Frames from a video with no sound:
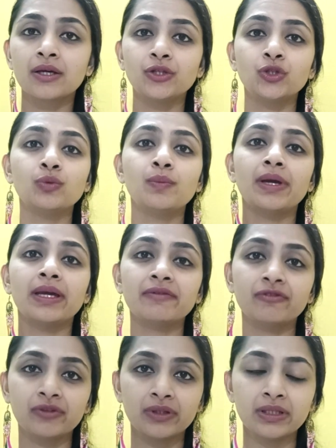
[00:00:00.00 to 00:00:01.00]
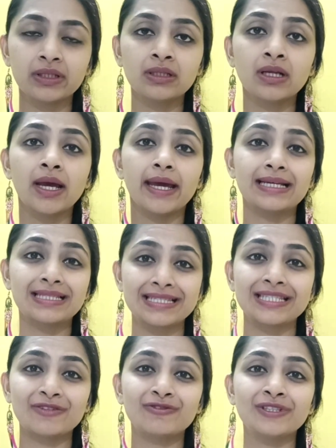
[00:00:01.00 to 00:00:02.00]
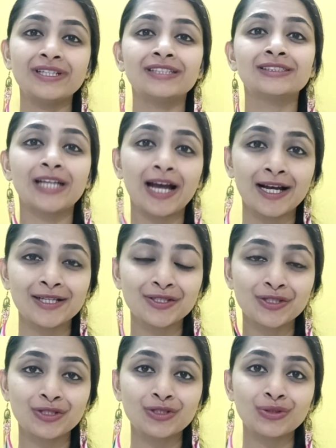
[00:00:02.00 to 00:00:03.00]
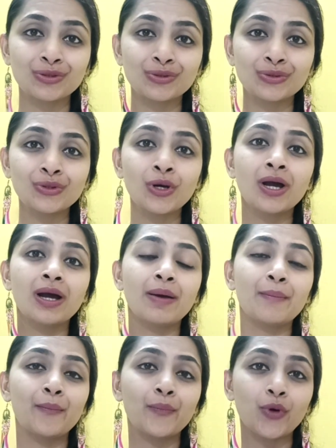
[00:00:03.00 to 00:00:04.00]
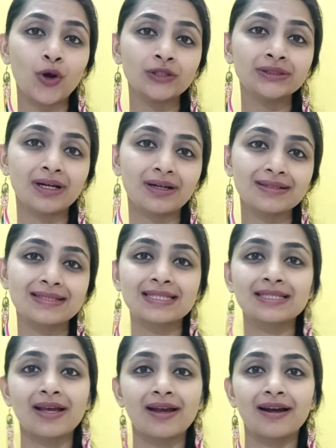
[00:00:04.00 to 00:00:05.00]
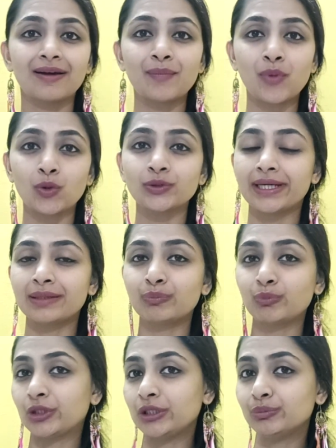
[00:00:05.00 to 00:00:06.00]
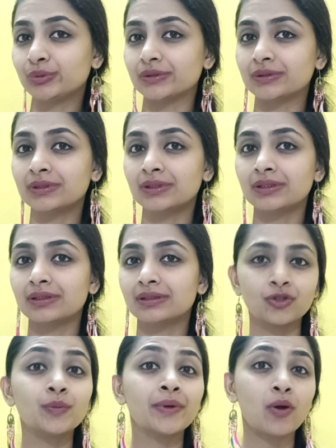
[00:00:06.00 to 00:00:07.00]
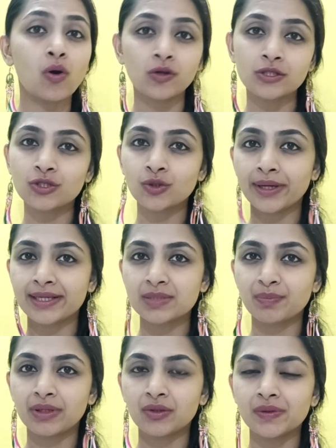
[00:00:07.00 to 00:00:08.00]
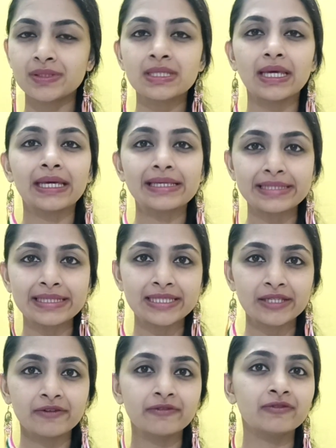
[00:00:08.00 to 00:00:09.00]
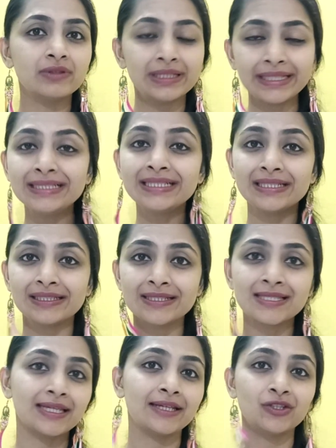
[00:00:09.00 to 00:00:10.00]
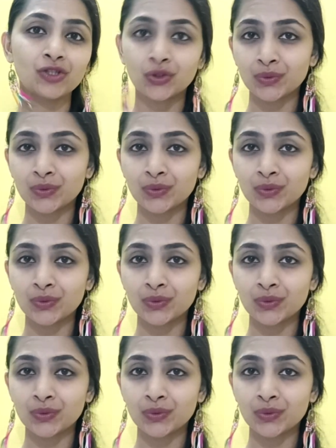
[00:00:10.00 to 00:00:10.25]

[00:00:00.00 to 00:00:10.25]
You may feel excessively attached to products more than people. You may also experience excessive neediness in your